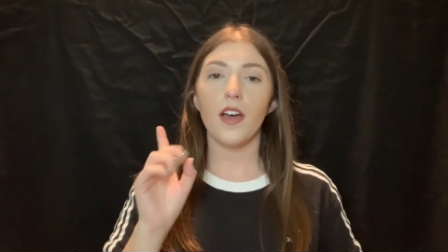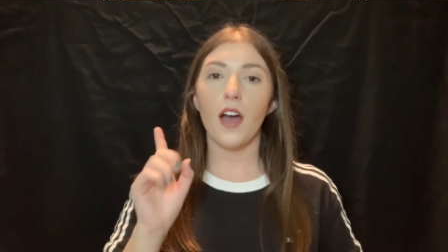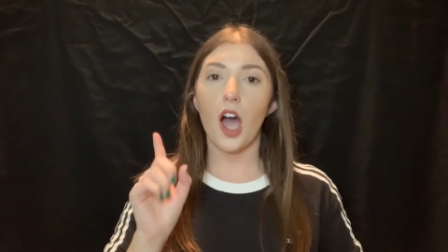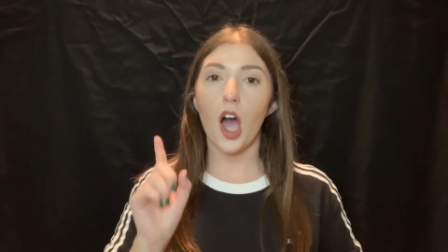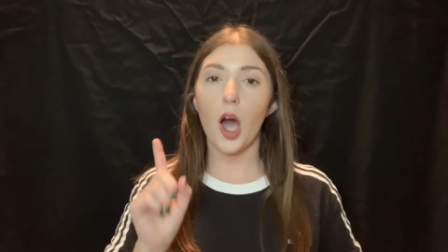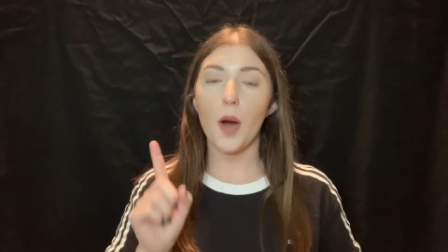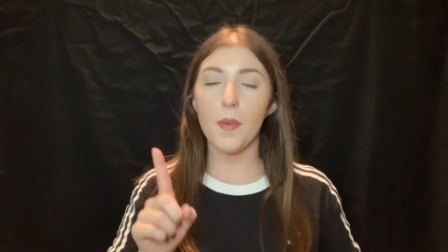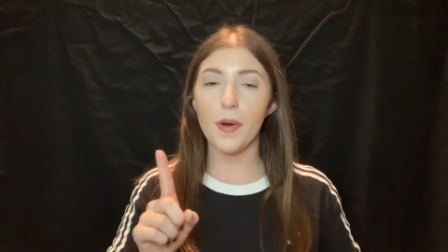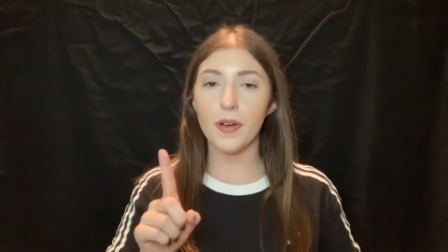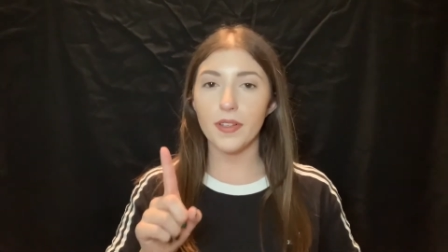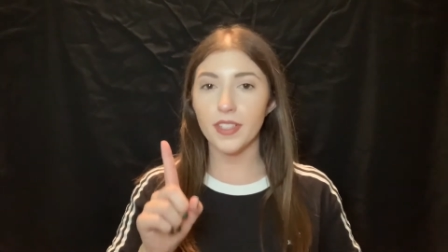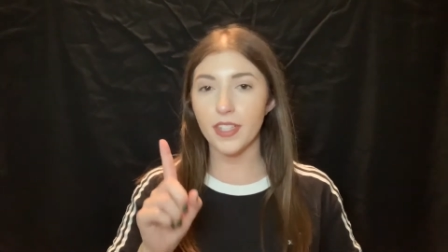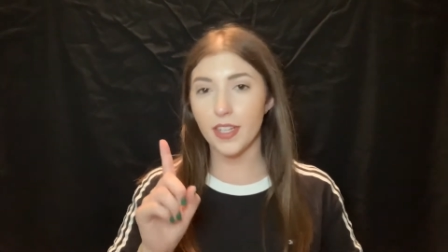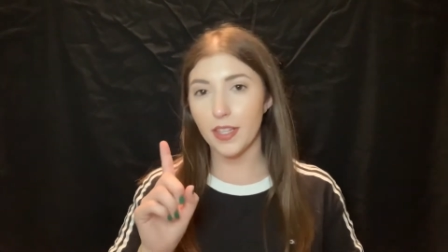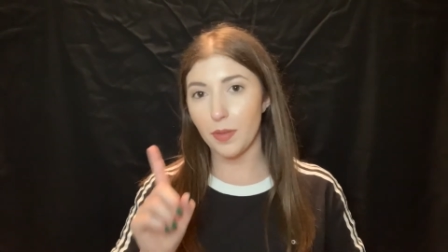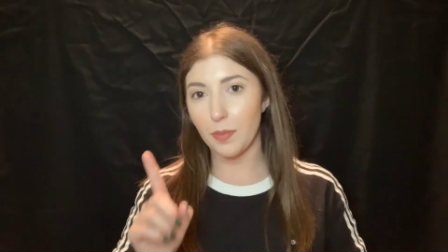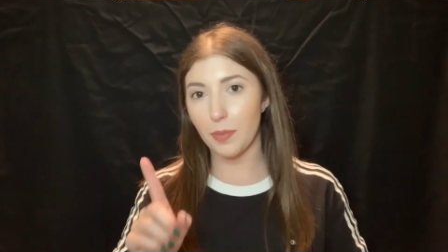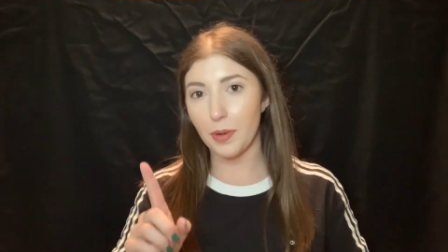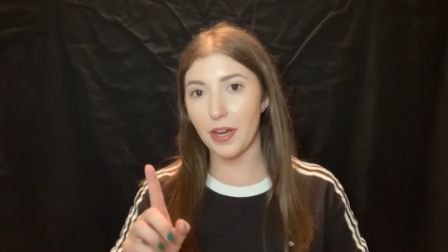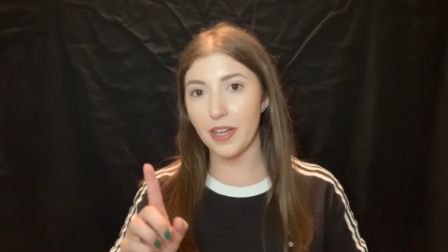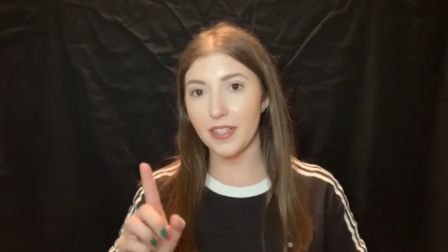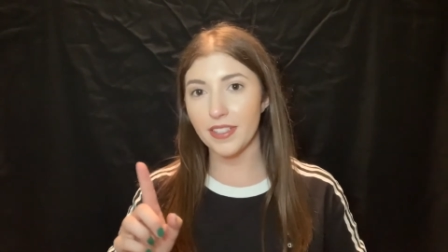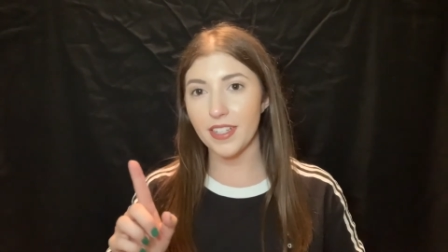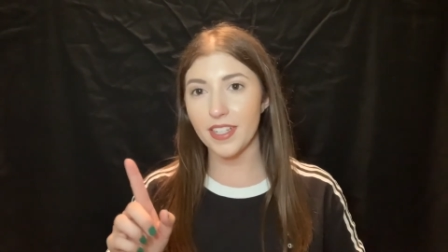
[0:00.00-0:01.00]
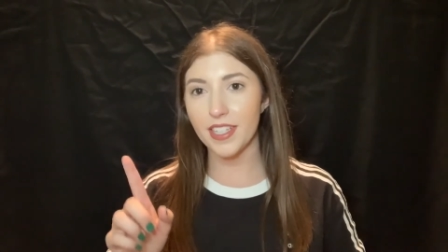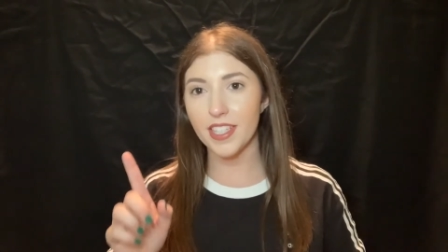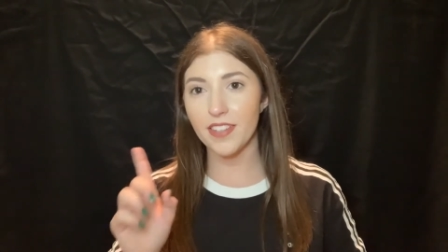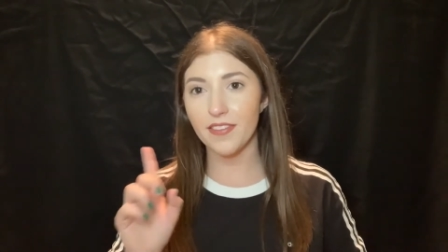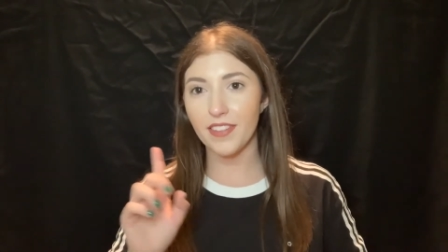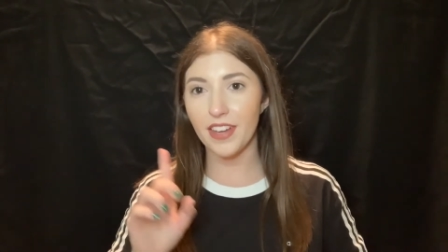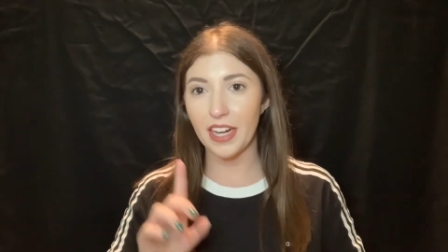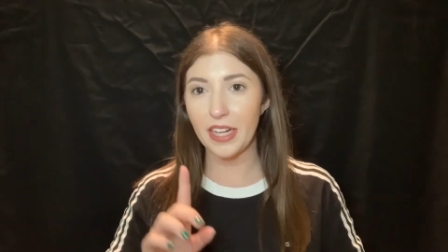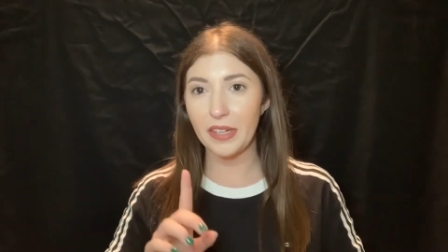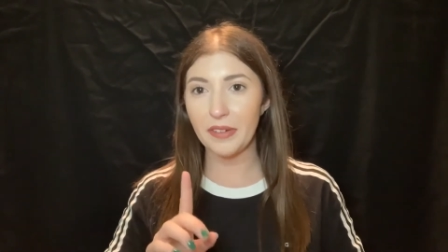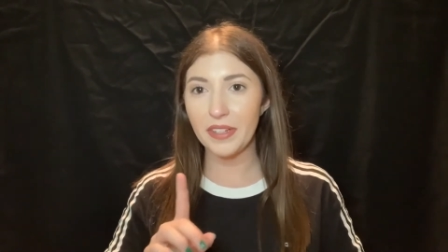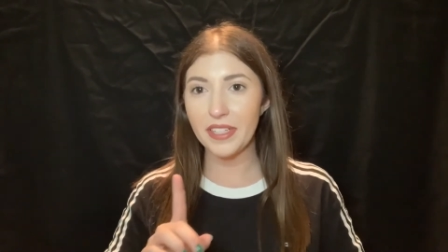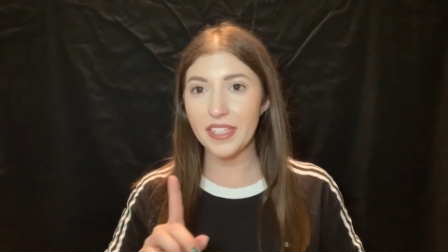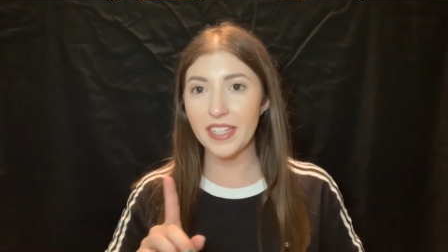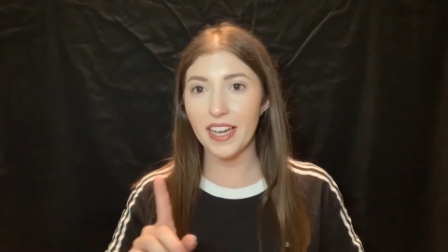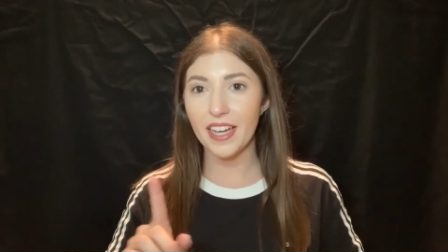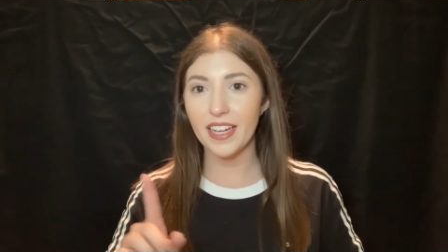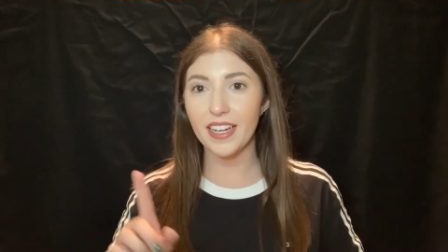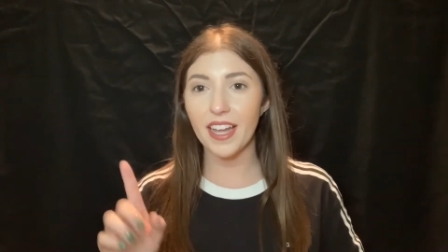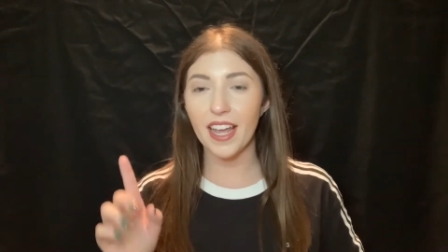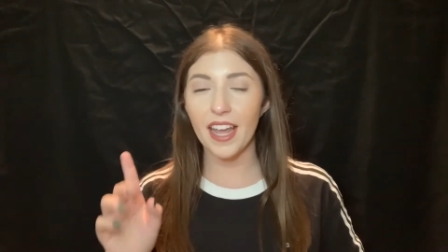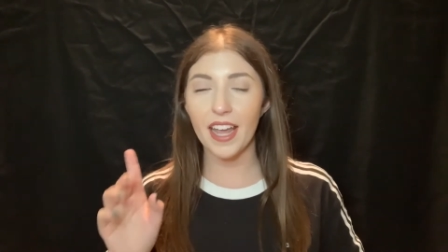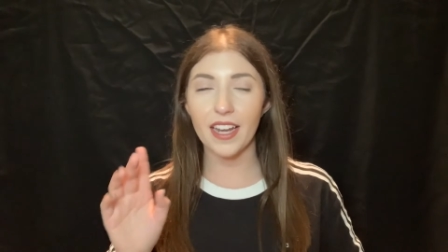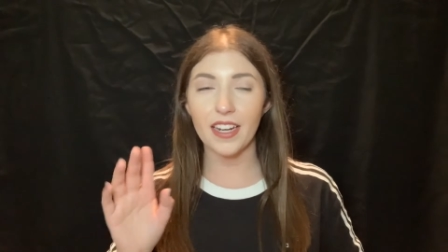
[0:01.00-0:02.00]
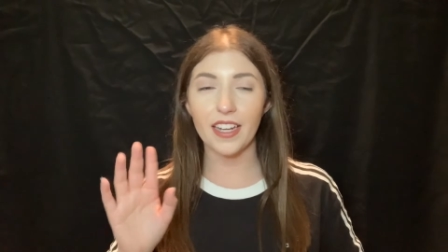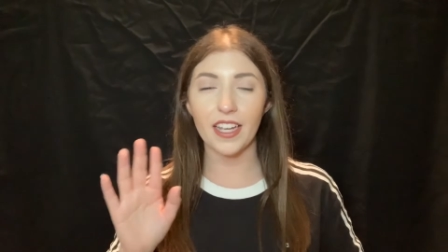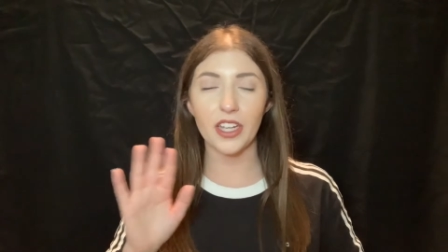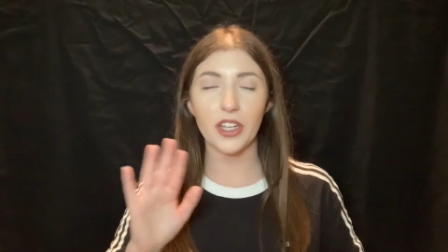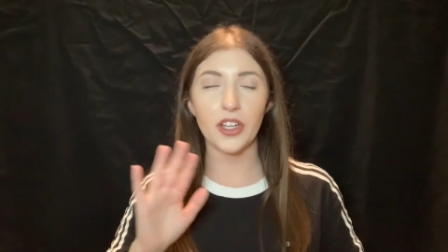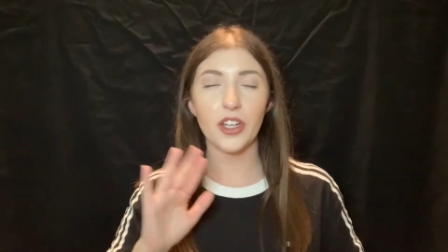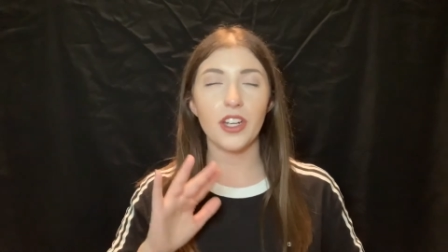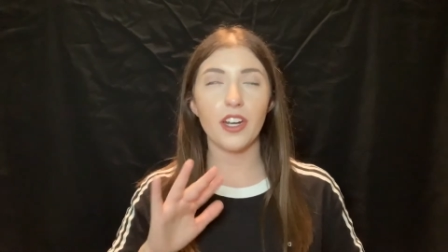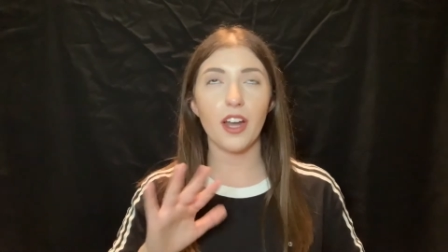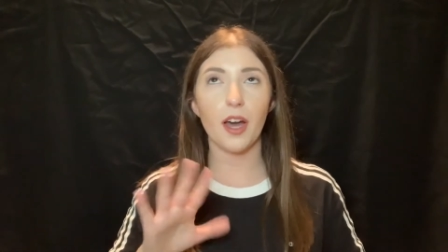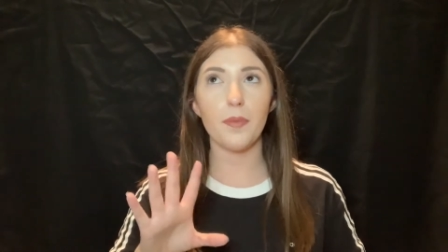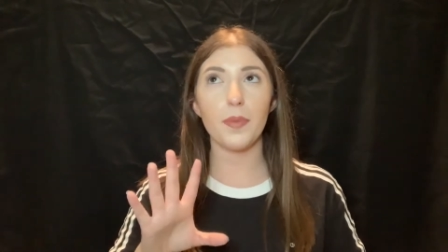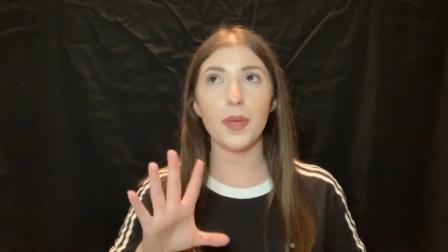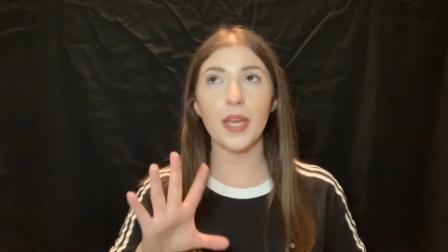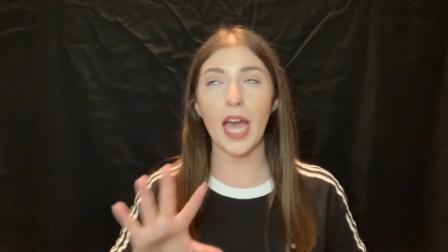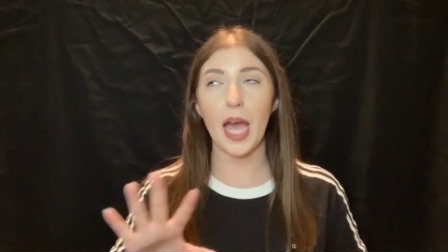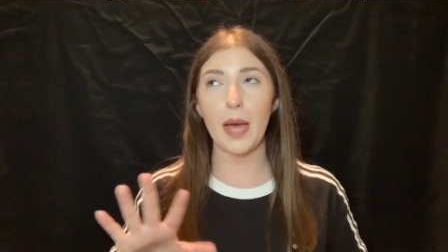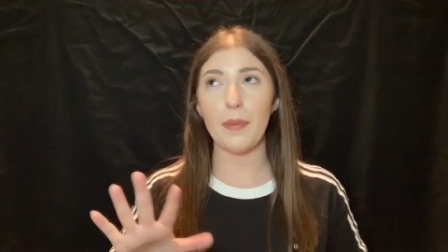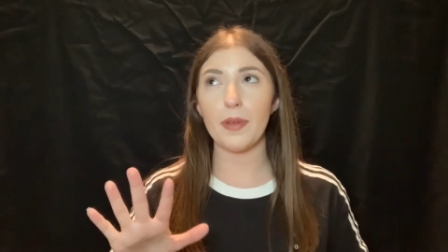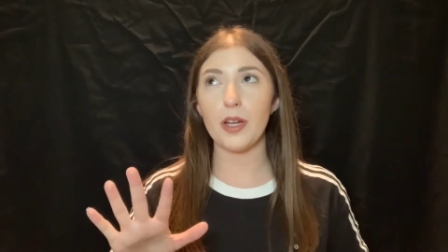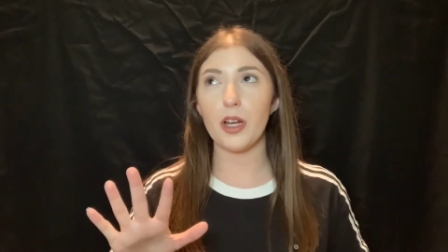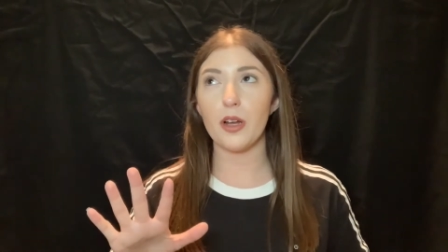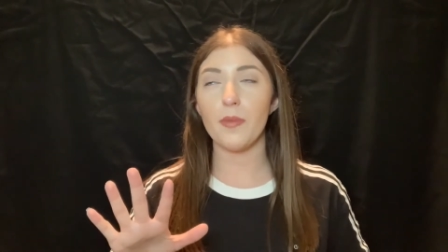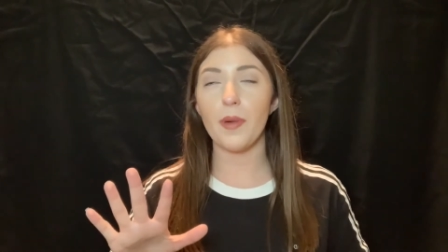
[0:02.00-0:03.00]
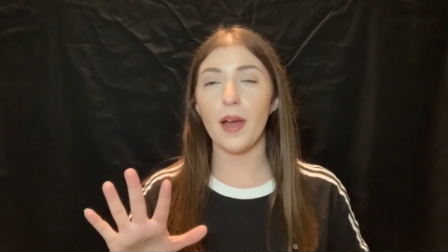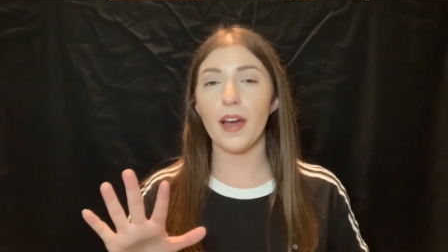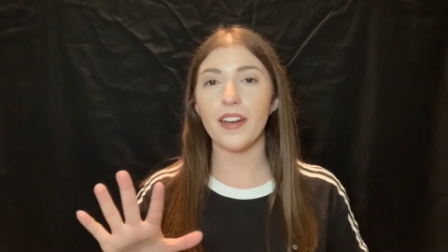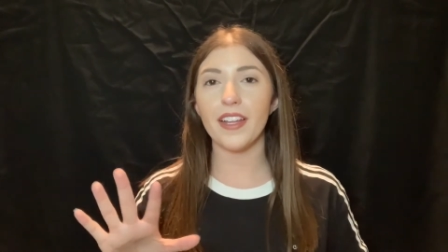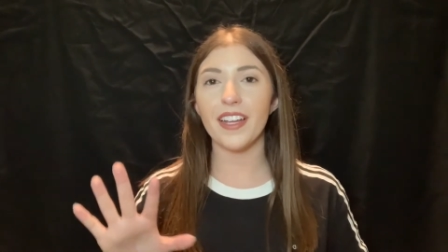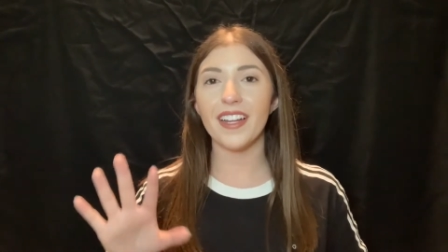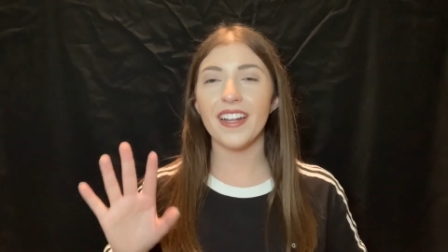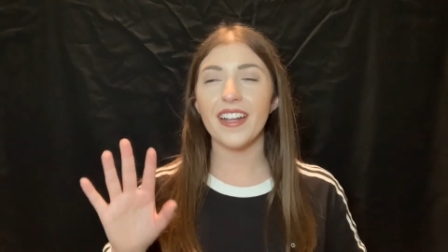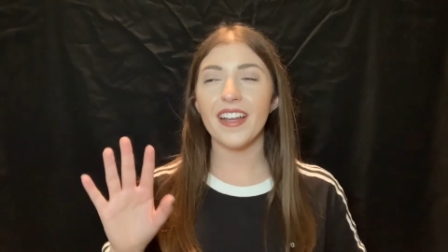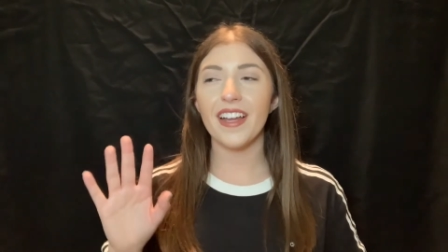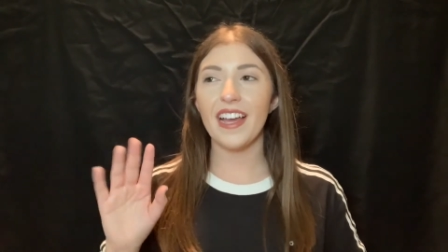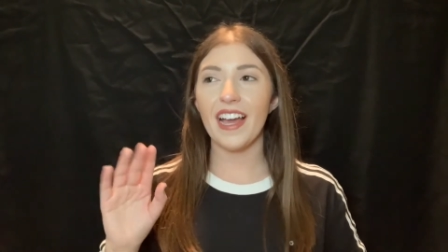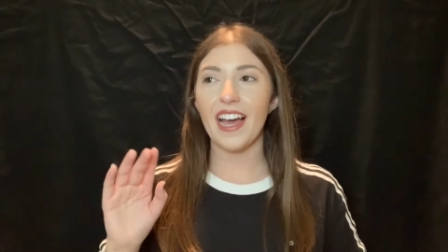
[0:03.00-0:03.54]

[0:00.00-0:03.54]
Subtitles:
almost in the process of getting redone, and I could not be happier about it.